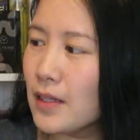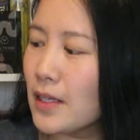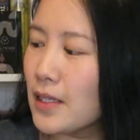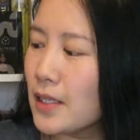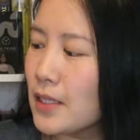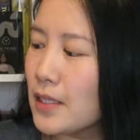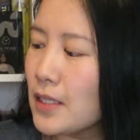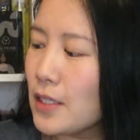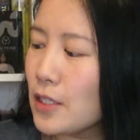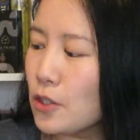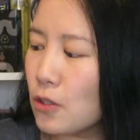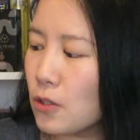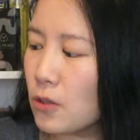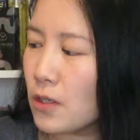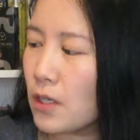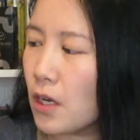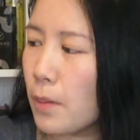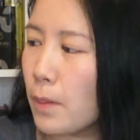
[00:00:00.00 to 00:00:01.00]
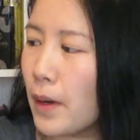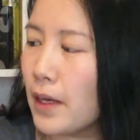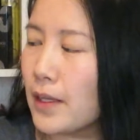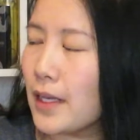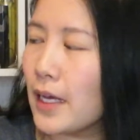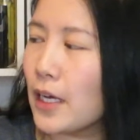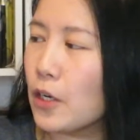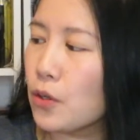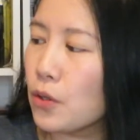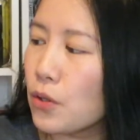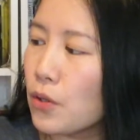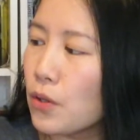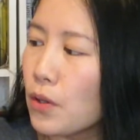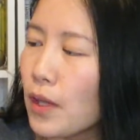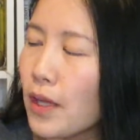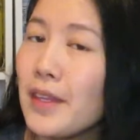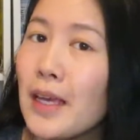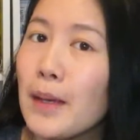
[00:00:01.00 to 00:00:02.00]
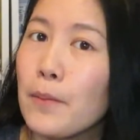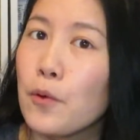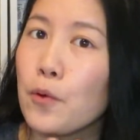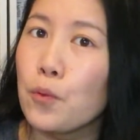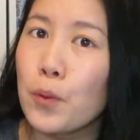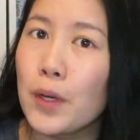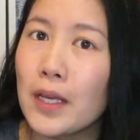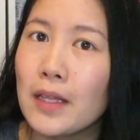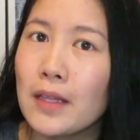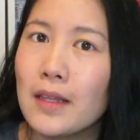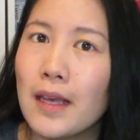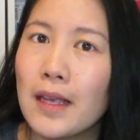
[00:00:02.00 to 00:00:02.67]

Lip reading: This is the story about a girl named Rin,